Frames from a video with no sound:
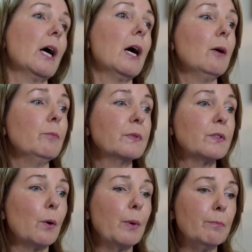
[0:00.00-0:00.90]

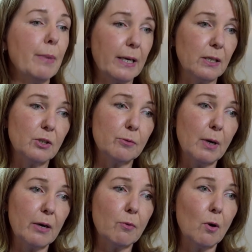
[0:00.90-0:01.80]
So I went back into
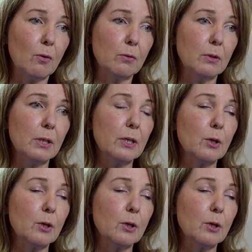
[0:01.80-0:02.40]
my role